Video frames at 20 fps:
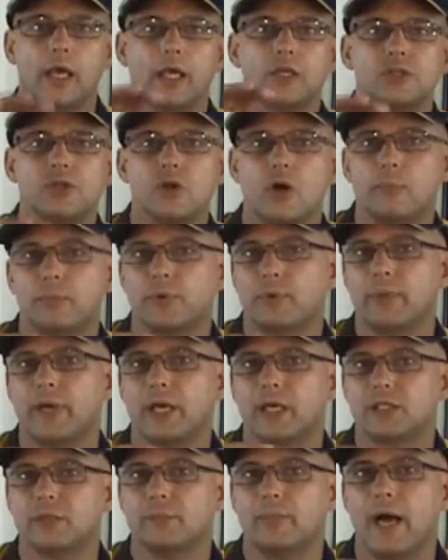he's not
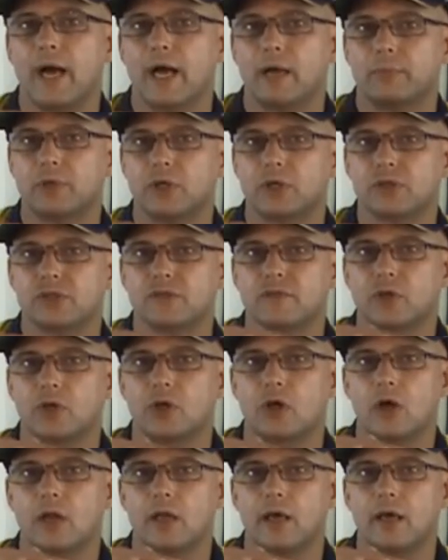prepared to bark because of the
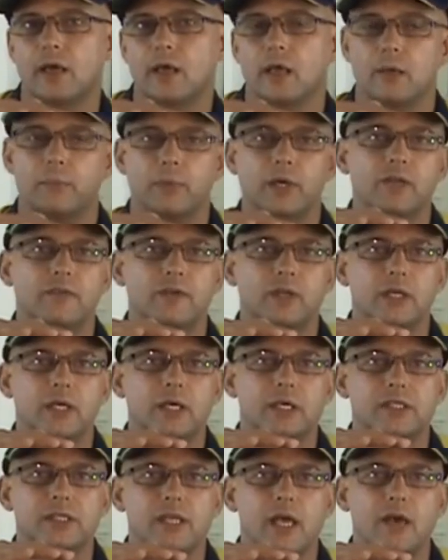collar, but if he
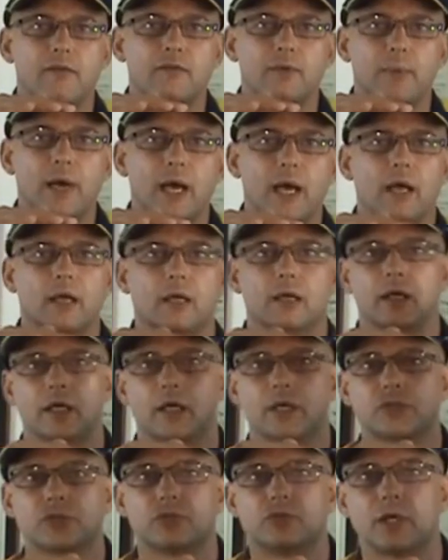needs to have a bark,
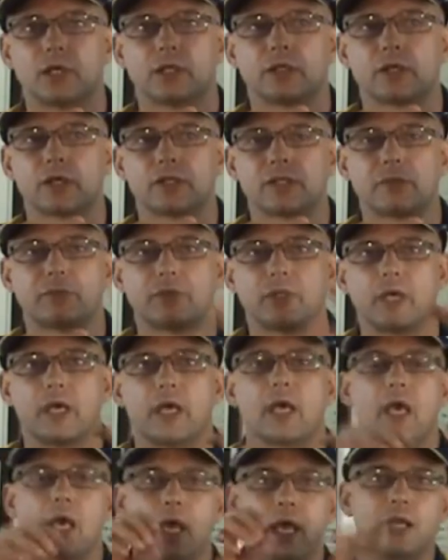his adrenaline goes up to
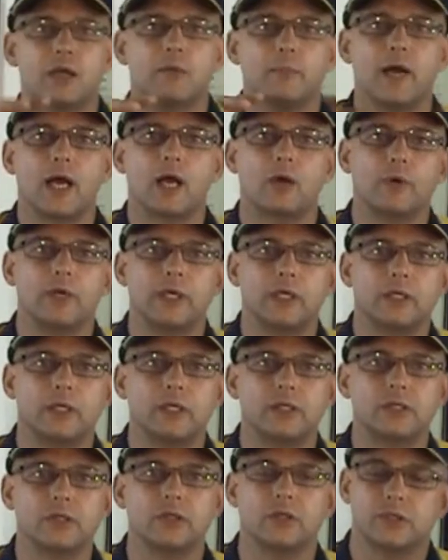there, he can bark when he
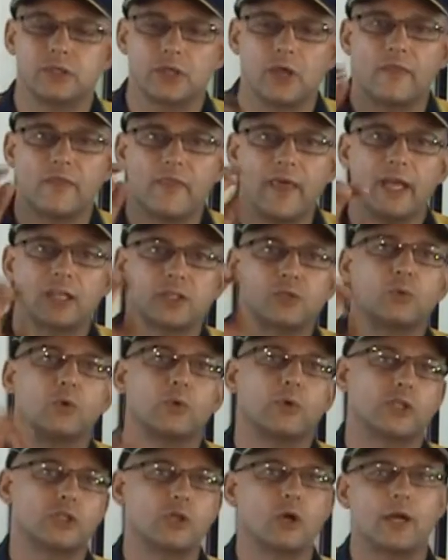needs to. So that's
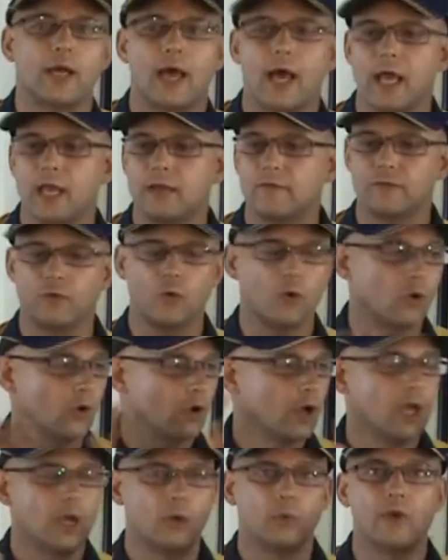what we're trying to aim
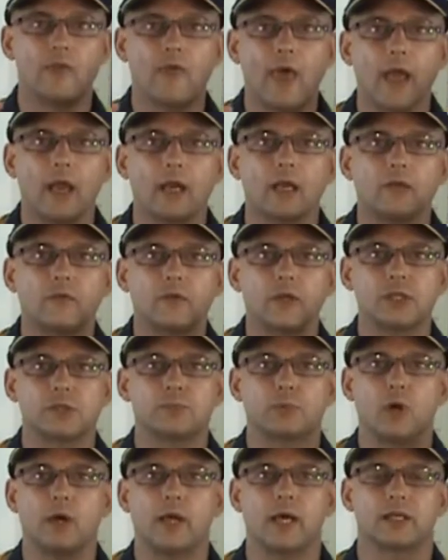for with any of
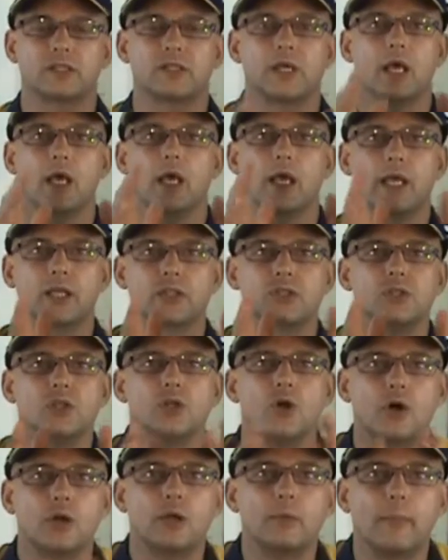these products. It's
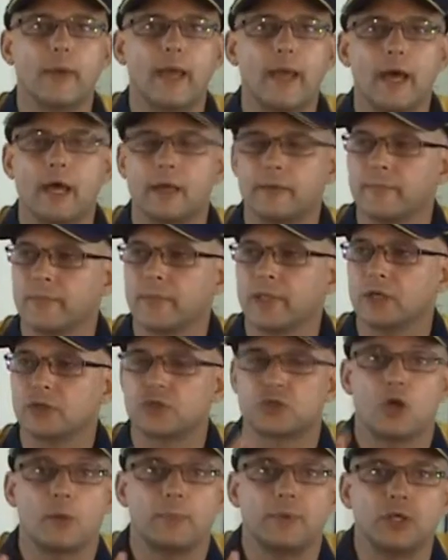not about
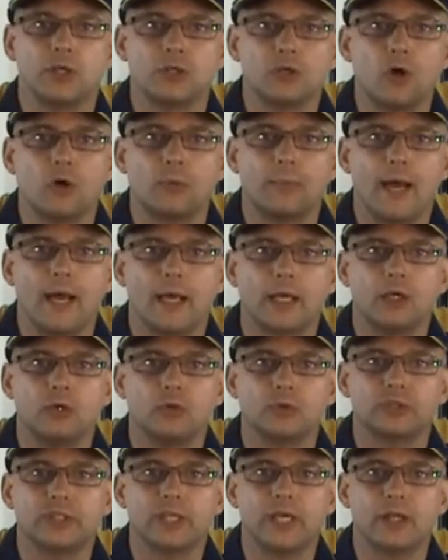stopping your dog barking
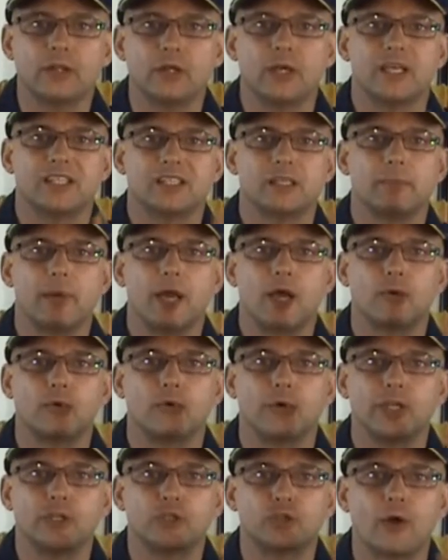altogether, it's about
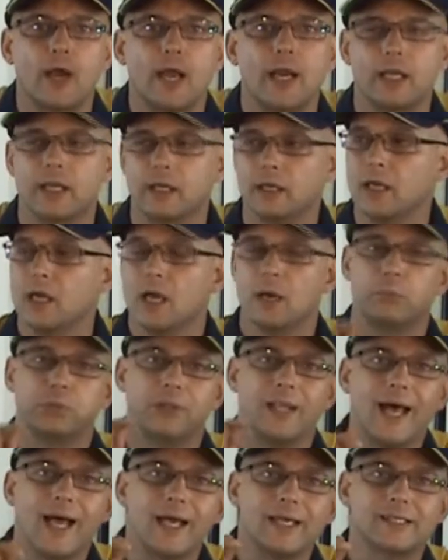retraining.
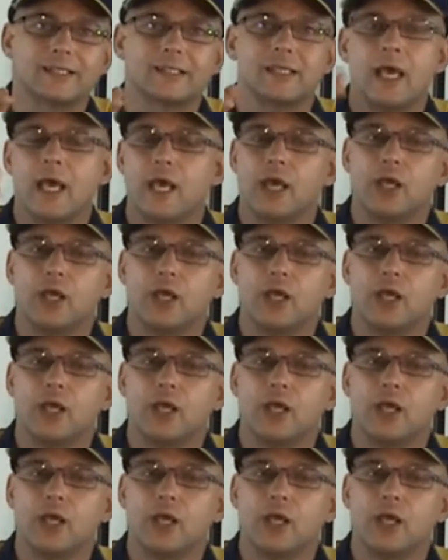Plus,